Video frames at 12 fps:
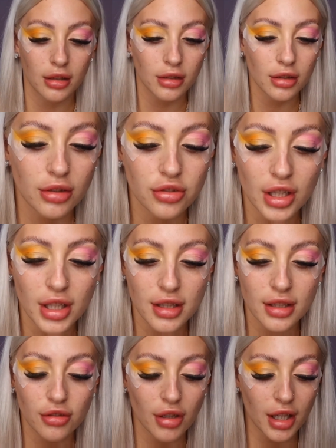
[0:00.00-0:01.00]
Oh, Jesus
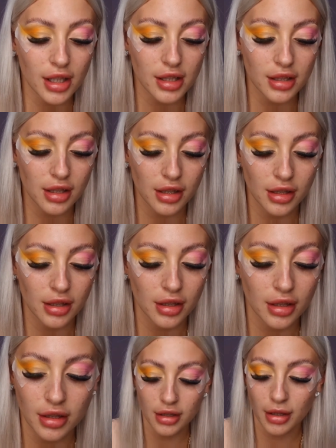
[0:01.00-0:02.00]
Christ.
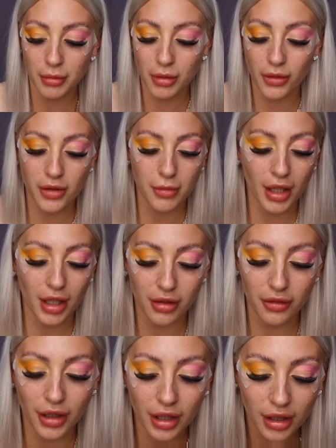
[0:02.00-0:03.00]
I'm going to have to make another.